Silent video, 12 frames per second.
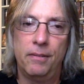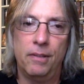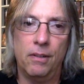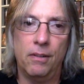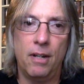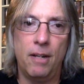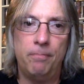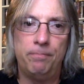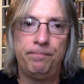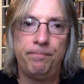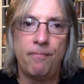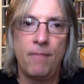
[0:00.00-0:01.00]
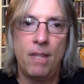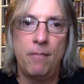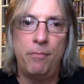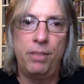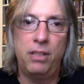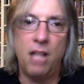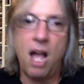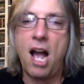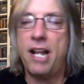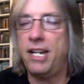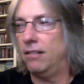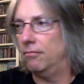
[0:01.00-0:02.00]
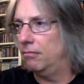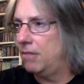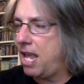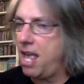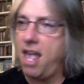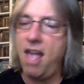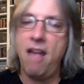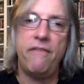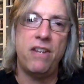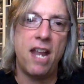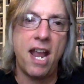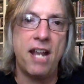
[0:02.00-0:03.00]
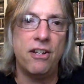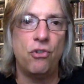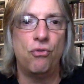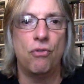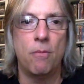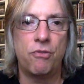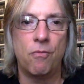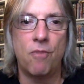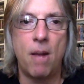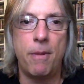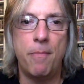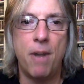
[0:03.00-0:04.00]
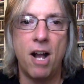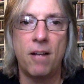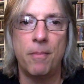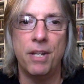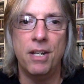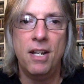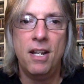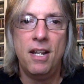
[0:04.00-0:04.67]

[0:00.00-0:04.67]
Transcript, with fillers: All right. Plotting, heavy handed drums from Robbie Bachman.